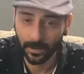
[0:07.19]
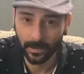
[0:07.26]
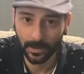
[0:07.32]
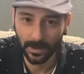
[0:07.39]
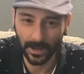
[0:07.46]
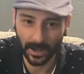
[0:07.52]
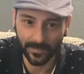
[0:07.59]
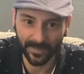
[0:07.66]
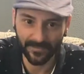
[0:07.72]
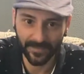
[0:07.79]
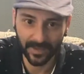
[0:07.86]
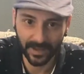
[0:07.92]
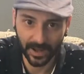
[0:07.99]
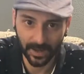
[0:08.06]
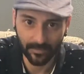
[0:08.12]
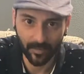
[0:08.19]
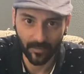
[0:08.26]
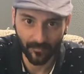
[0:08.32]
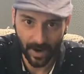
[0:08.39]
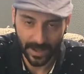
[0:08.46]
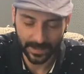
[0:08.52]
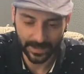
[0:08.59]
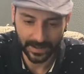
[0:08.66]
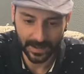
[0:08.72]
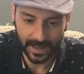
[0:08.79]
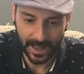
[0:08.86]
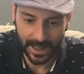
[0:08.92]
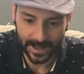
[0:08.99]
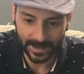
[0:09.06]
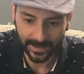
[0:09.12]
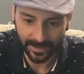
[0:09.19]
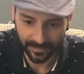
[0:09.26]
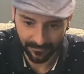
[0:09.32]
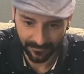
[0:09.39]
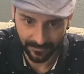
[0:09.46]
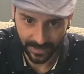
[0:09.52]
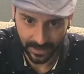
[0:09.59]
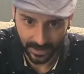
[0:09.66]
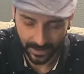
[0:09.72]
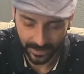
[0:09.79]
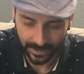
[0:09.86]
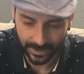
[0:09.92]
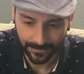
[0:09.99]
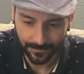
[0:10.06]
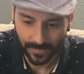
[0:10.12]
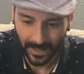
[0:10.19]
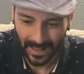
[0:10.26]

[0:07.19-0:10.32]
It's going to be for Sun, Moon, Rising, and Venus.